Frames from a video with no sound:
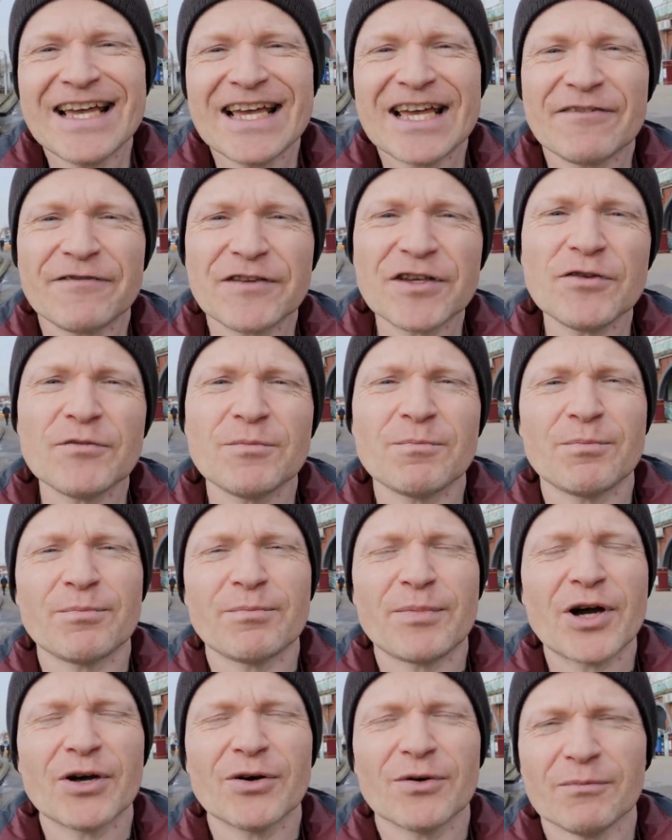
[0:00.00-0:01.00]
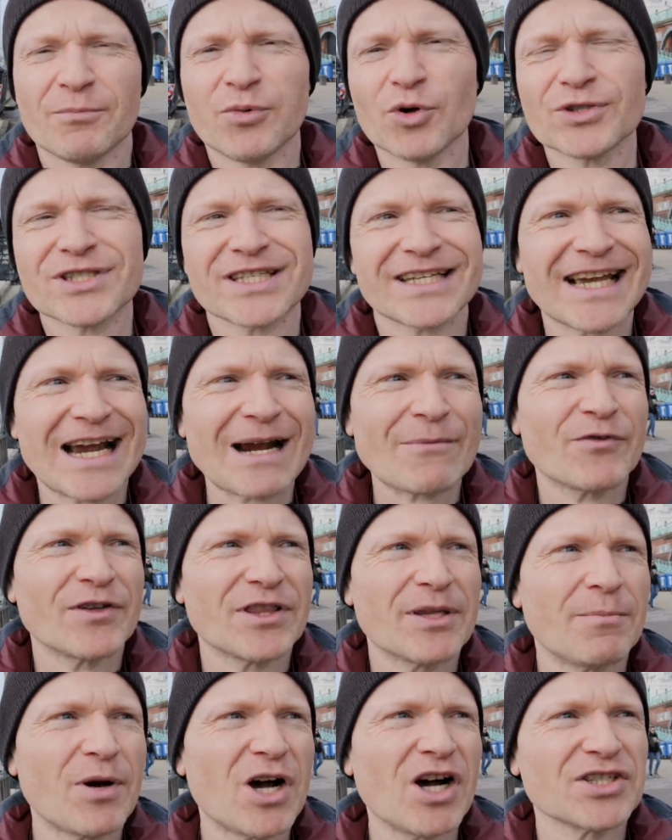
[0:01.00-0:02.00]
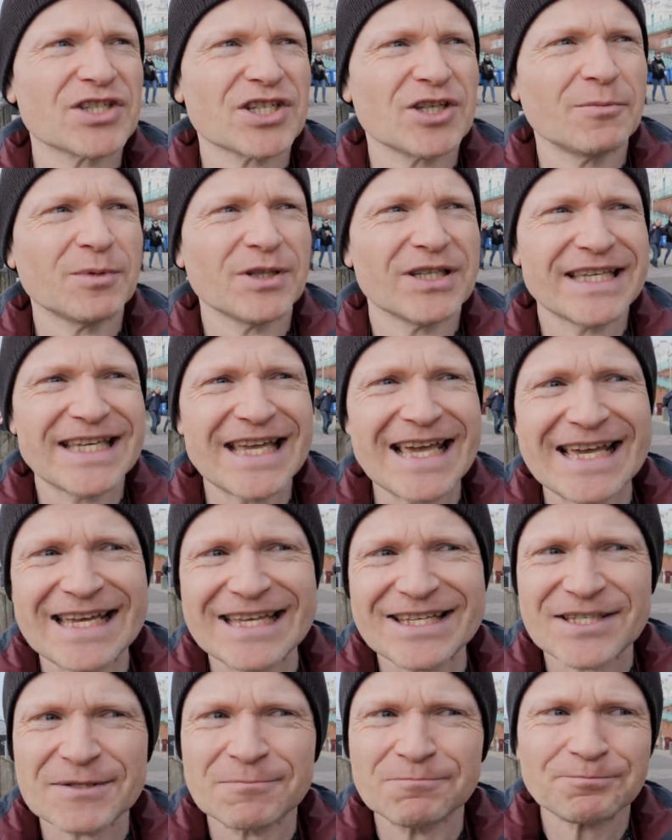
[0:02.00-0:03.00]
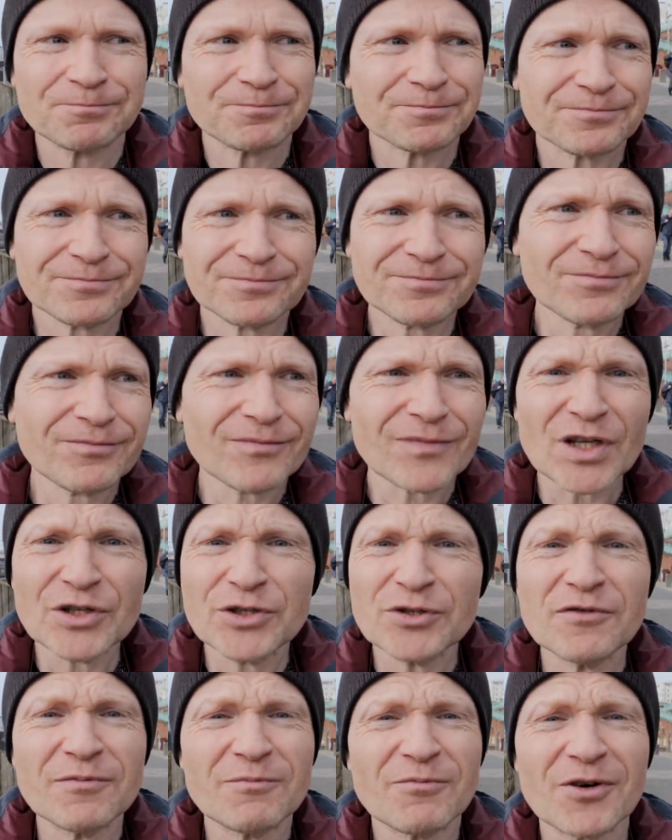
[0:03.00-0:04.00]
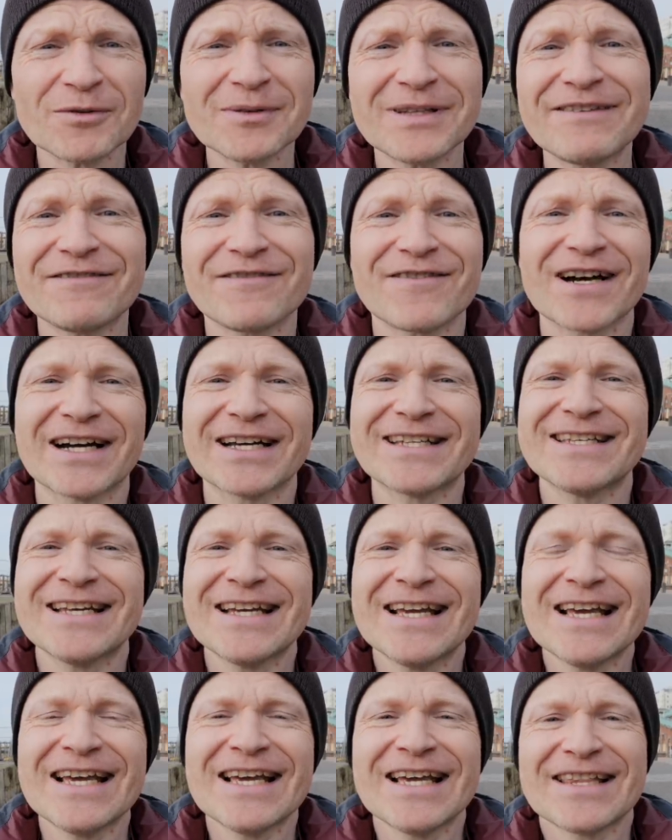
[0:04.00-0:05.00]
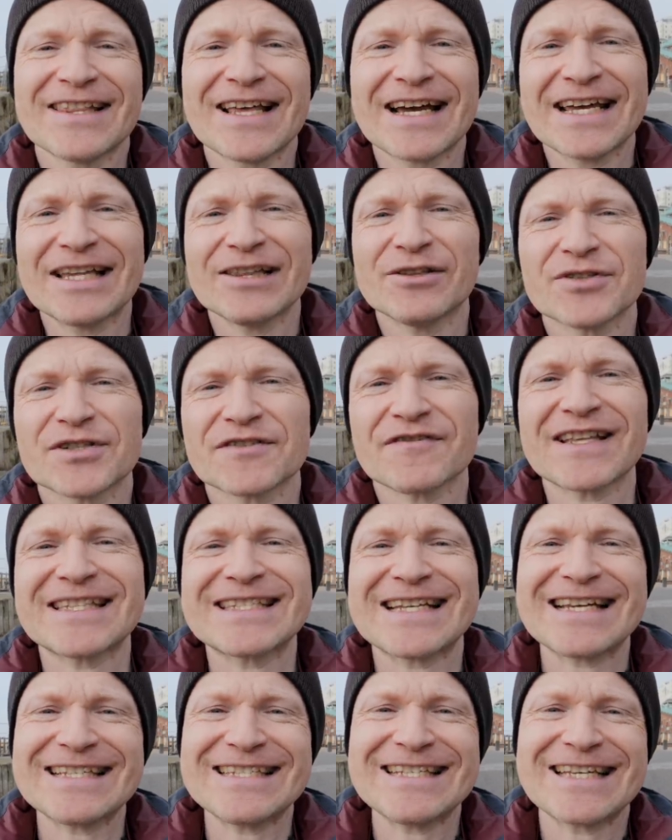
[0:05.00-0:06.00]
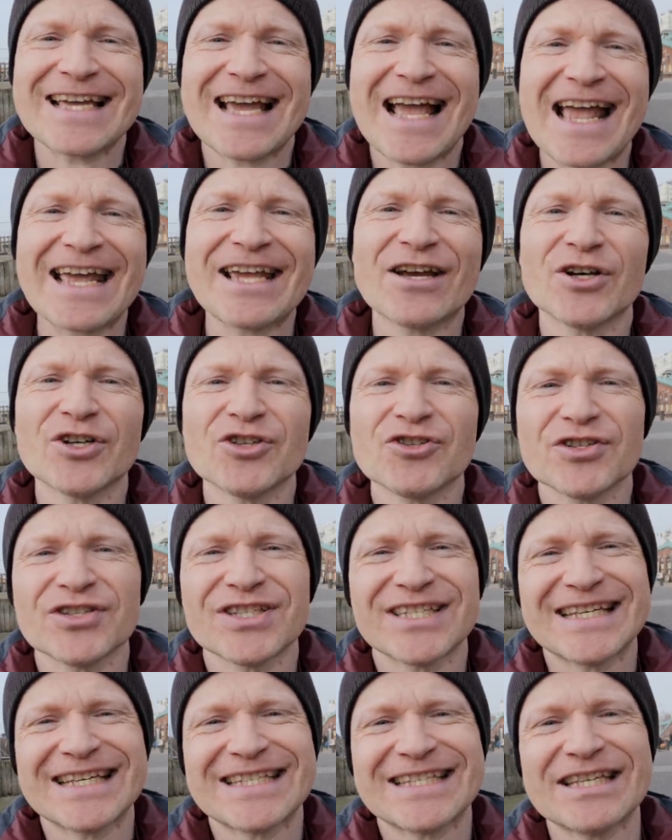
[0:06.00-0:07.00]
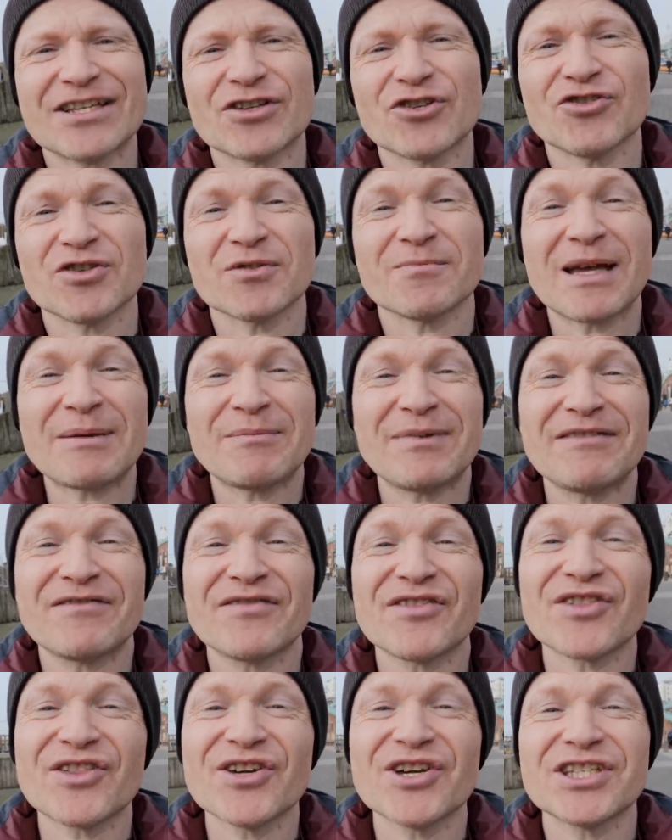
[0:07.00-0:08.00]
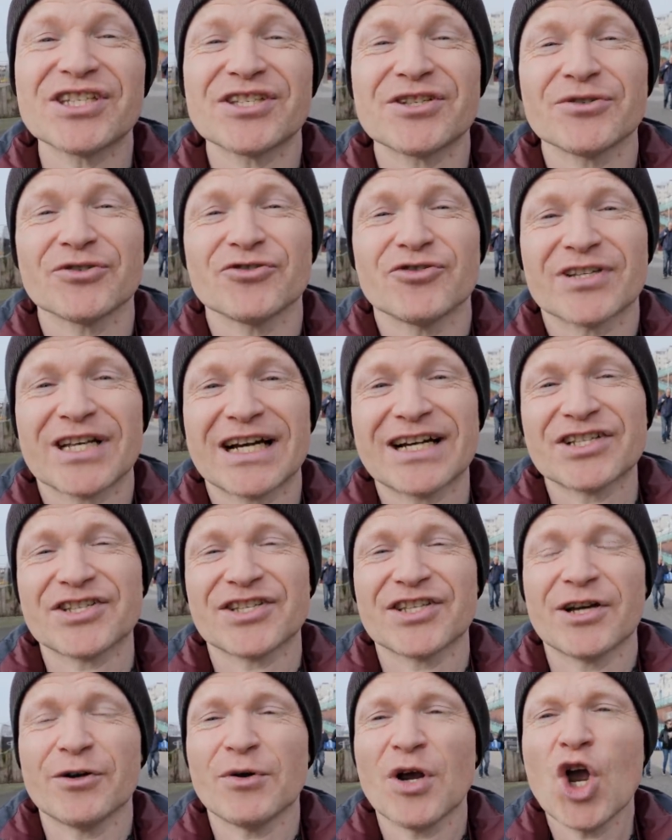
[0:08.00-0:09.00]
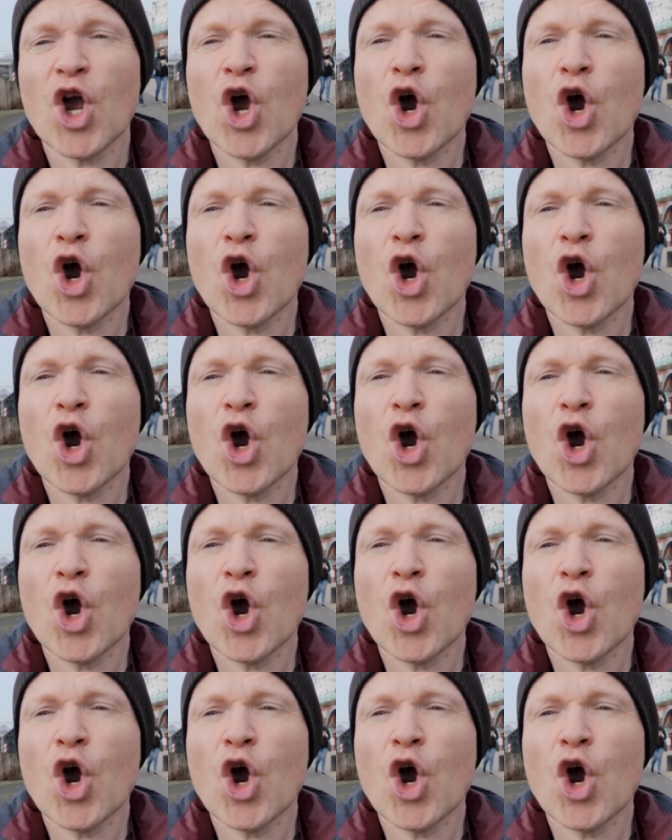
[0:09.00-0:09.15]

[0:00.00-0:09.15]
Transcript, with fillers: If you bought a camera in the past couple of years, you'll probably find that it looks fantastic at 800, 1600, maybe even 3200 ISO